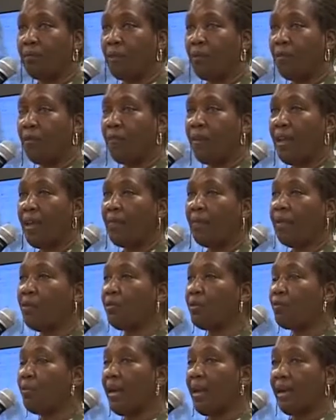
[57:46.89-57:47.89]
Her family
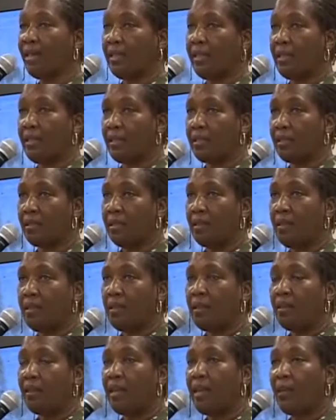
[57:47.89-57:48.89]
was back east,
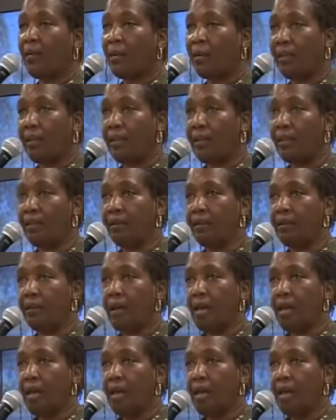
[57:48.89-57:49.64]
they were here,